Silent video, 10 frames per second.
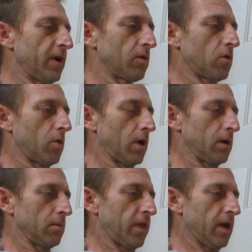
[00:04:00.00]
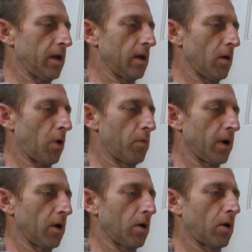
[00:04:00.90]
federal court the
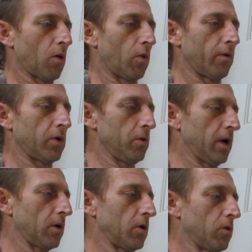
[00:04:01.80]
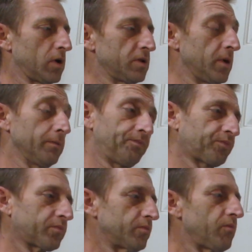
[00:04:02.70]
appropriate court to hear your dispute?
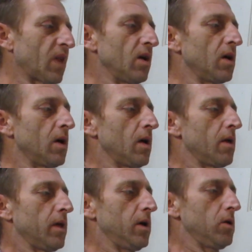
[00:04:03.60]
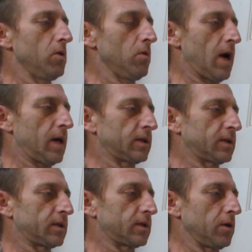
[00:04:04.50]
The
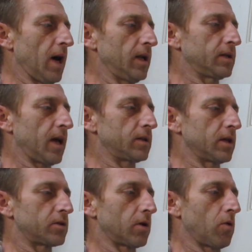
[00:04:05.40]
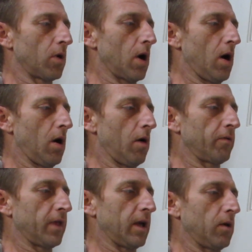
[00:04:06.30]
United States District Court
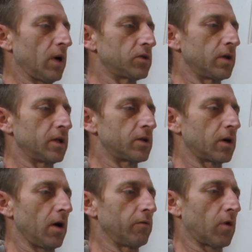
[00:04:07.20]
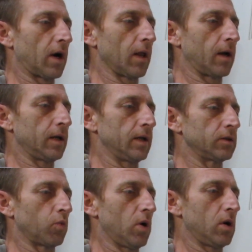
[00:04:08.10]
of the Western District of North Carolina
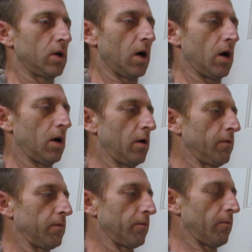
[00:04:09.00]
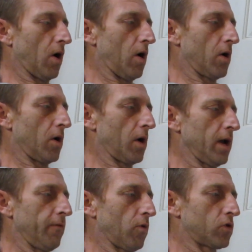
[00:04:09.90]
is one of
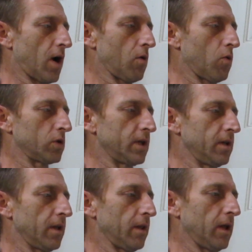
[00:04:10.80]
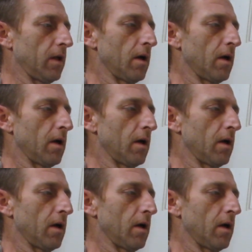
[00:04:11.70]
194 trial courts in the